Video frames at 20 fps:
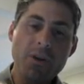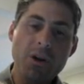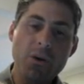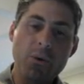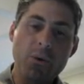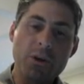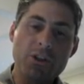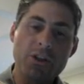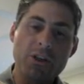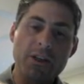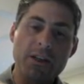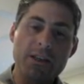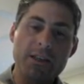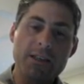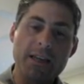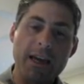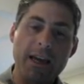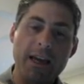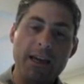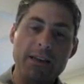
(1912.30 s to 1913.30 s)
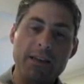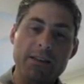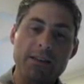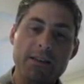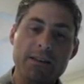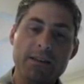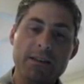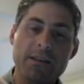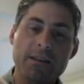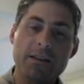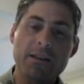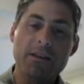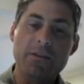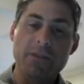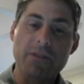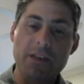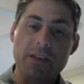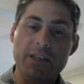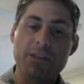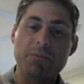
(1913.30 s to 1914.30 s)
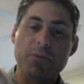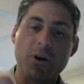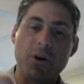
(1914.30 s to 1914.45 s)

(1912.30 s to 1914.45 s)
which in this case, these